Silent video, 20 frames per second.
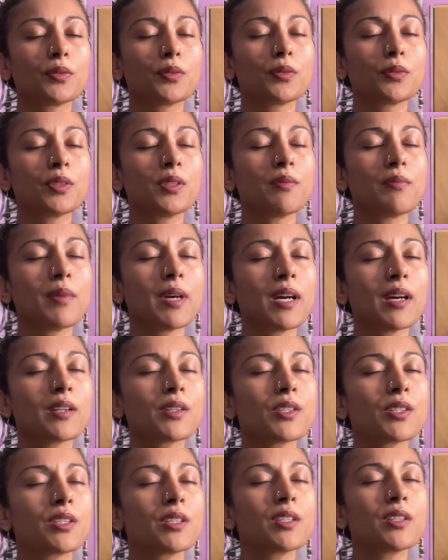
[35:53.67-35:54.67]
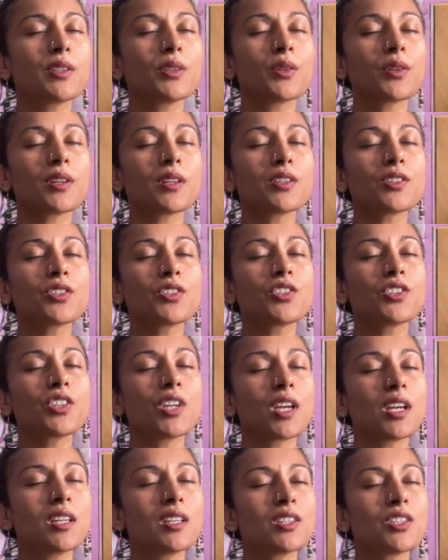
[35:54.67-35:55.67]
Imagining you're
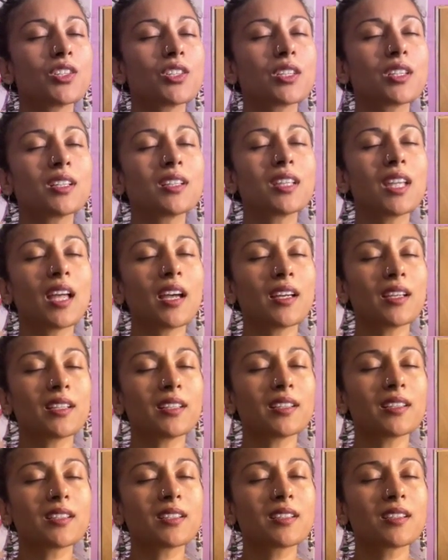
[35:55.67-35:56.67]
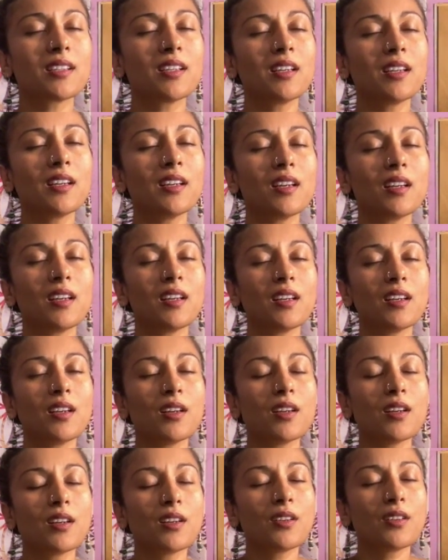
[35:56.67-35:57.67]
exchanging light,
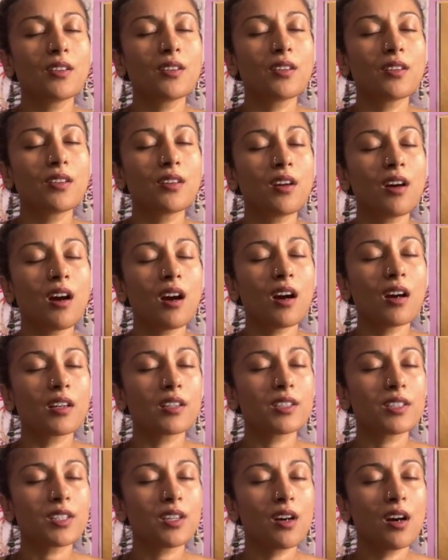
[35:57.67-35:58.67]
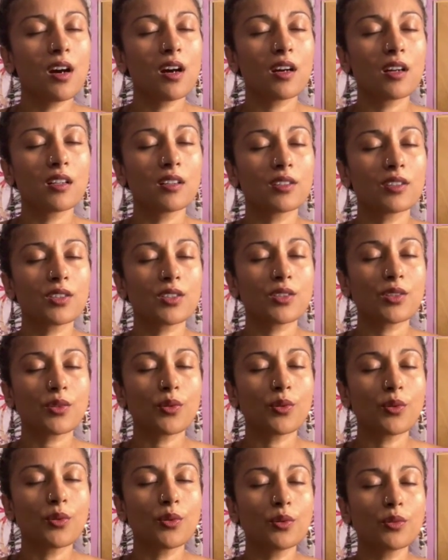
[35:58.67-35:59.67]
heart to heart,
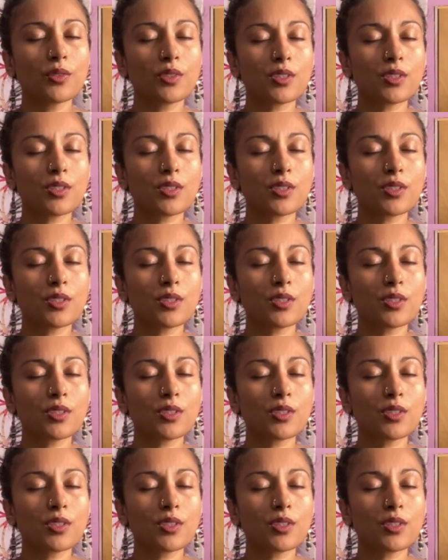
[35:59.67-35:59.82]
soul to